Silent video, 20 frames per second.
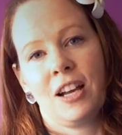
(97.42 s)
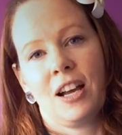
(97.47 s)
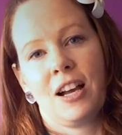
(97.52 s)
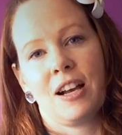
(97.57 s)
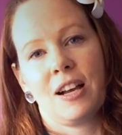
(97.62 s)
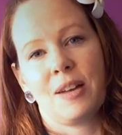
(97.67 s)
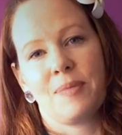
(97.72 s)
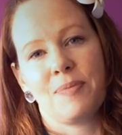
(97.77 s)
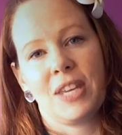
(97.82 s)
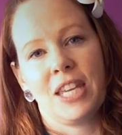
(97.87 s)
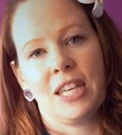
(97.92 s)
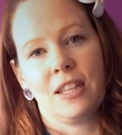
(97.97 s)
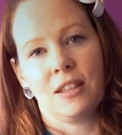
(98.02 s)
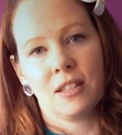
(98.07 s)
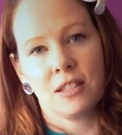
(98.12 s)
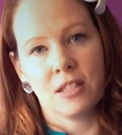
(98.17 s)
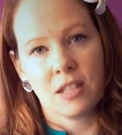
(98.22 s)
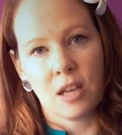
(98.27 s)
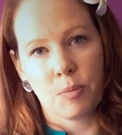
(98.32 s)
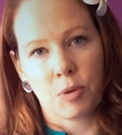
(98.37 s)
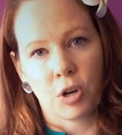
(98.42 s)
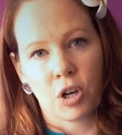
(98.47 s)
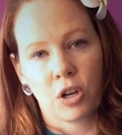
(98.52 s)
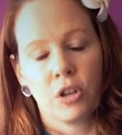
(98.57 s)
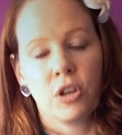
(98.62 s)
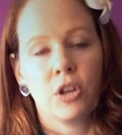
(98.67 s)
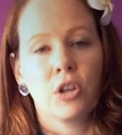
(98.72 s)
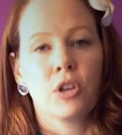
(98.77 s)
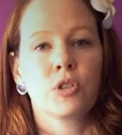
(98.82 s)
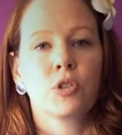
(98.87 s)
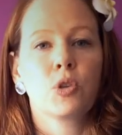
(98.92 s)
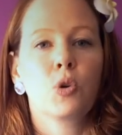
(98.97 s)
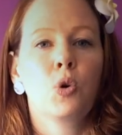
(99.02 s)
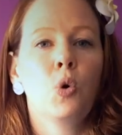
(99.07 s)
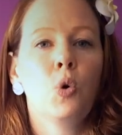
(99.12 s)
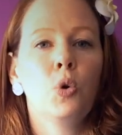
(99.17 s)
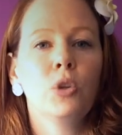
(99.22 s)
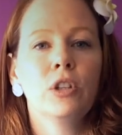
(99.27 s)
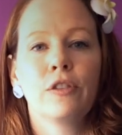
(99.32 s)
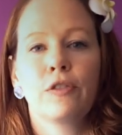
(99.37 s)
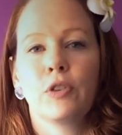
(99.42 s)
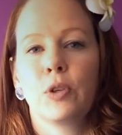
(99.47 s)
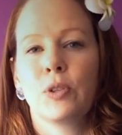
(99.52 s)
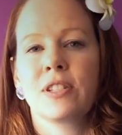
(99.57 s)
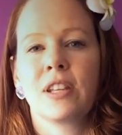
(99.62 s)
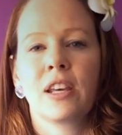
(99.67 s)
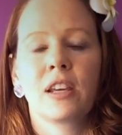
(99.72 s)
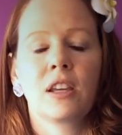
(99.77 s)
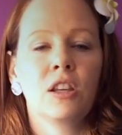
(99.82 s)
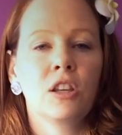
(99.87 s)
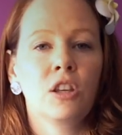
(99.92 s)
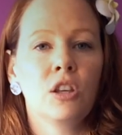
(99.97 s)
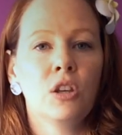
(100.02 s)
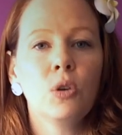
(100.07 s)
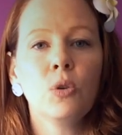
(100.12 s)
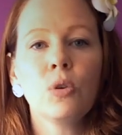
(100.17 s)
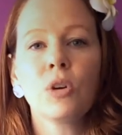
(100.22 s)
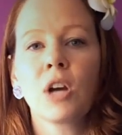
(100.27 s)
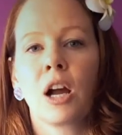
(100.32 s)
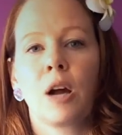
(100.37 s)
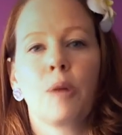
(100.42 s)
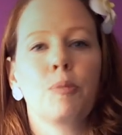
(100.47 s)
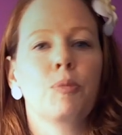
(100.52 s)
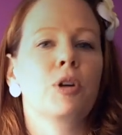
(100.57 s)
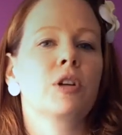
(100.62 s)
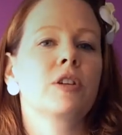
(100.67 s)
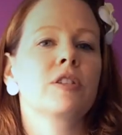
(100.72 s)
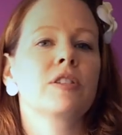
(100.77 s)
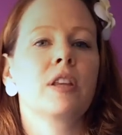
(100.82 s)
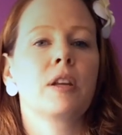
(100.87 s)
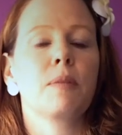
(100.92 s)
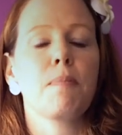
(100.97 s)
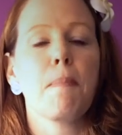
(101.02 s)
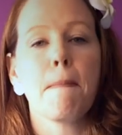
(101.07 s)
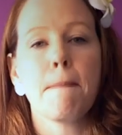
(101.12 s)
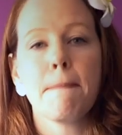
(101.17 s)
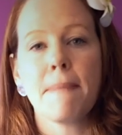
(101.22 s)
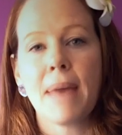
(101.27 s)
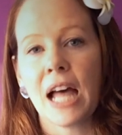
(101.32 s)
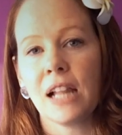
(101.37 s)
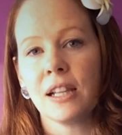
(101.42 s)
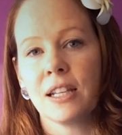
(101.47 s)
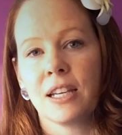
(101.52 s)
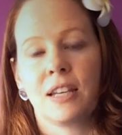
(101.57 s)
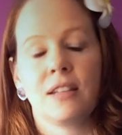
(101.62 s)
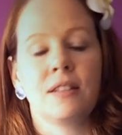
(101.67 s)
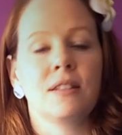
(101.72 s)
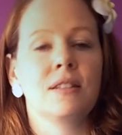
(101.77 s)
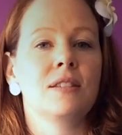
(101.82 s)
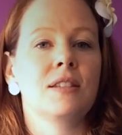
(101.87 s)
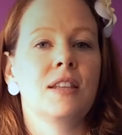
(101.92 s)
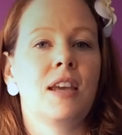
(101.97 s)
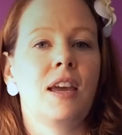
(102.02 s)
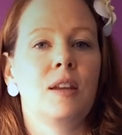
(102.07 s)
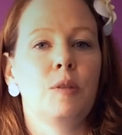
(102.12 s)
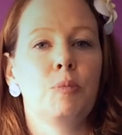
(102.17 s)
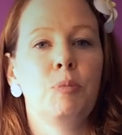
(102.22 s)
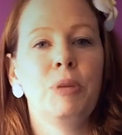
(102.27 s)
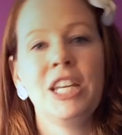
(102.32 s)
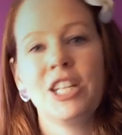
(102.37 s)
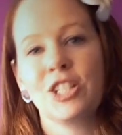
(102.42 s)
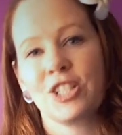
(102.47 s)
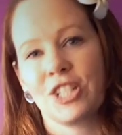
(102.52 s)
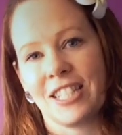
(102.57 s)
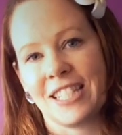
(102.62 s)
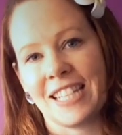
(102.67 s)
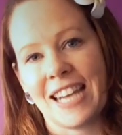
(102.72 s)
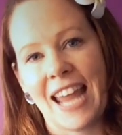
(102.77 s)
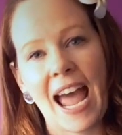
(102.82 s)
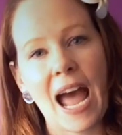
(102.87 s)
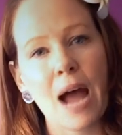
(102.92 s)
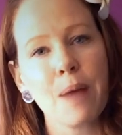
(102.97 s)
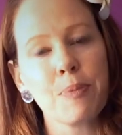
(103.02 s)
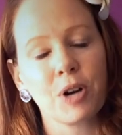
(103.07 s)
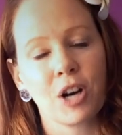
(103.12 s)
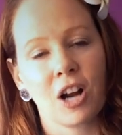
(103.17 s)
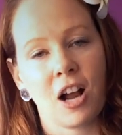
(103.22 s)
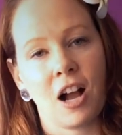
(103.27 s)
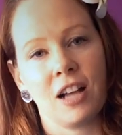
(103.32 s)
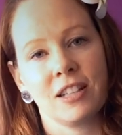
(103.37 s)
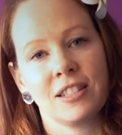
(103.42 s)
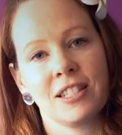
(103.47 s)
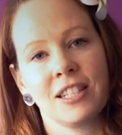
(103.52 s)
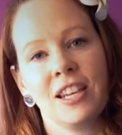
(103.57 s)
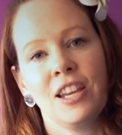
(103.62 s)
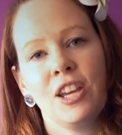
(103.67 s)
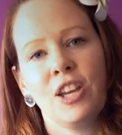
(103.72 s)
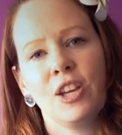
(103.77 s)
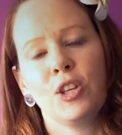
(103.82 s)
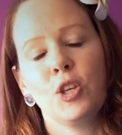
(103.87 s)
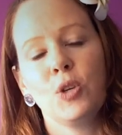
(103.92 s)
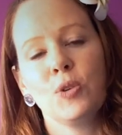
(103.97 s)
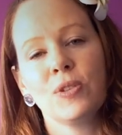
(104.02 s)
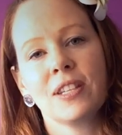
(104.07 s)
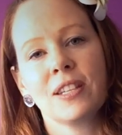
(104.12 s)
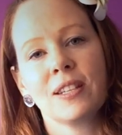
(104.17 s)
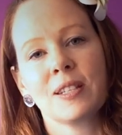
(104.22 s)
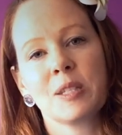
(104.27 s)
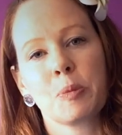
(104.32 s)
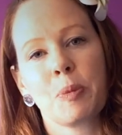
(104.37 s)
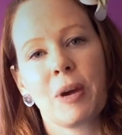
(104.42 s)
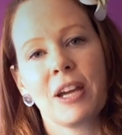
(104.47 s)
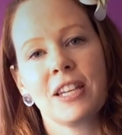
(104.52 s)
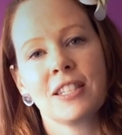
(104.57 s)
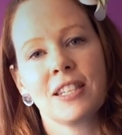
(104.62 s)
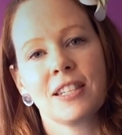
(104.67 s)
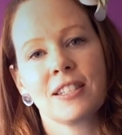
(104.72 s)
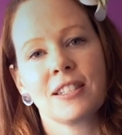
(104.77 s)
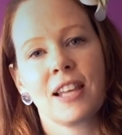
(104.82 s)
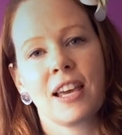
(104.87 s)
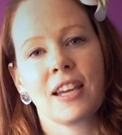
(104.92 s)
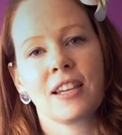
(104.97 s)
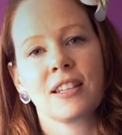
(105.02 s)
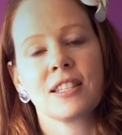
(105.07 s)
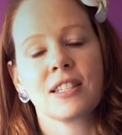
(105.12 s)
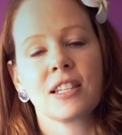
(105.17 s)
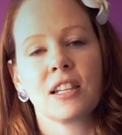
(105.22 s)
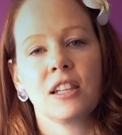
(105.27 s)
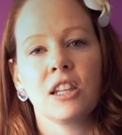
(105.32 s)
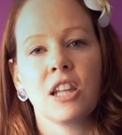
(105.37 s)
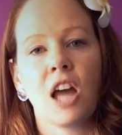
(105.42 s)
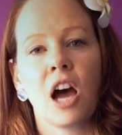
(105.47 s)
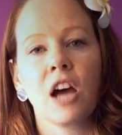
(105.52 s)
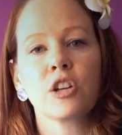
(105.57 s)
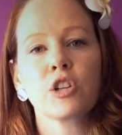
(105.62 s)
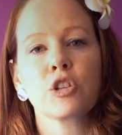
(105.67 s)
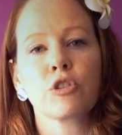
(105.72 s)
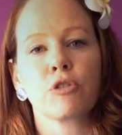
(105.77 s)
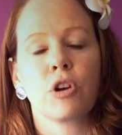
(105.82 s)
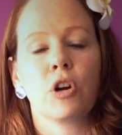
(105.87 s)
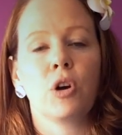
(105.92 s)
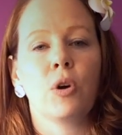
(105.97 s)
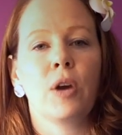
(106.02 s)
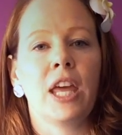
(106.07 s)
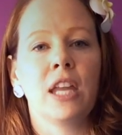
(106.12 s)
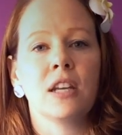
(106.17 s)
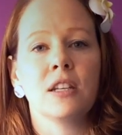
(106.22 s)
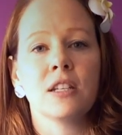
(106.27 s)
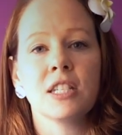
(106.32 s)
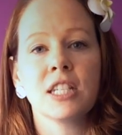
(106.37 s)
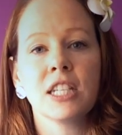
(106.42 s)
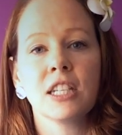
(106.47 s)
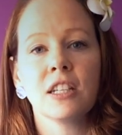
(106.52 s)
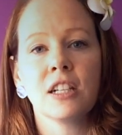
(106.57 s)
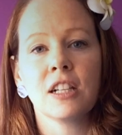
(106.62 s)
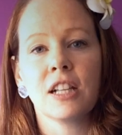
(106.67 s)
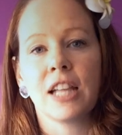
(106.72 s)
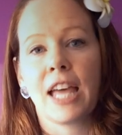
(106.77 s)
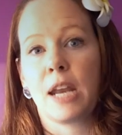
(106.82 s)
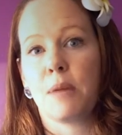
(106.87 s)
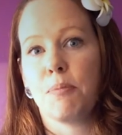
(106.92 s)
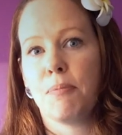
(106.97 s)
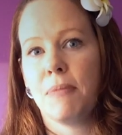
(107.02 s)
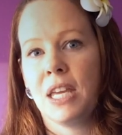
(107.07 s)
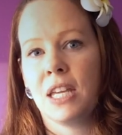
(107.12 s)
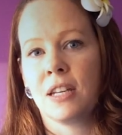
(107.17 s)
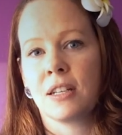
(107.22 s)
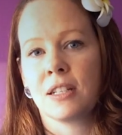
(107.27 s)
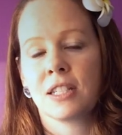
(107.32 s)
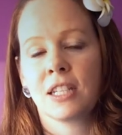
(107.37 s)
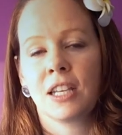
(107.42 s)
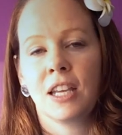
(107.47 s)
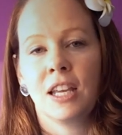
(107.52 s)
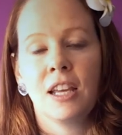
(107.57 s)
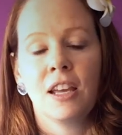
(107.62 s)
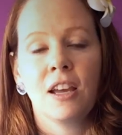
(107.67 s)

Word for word: in the summer. So cooling foods like cucumbers and melons and peaches and apricots, using spices like cilantro and dill and mint.